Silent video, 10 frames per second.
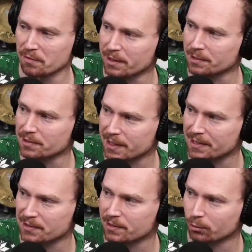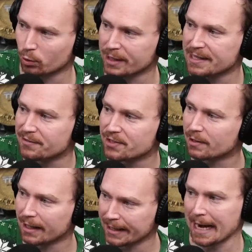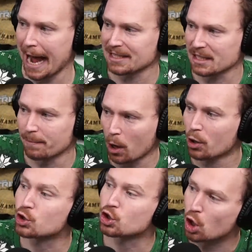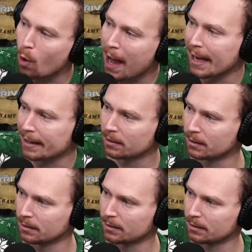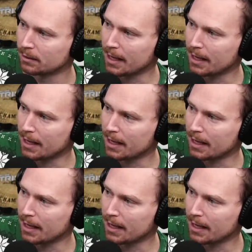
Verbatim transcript: It's got to be the best. Reeves, yeah. like it has. The it's, bar is so it's high. It's got to be so good.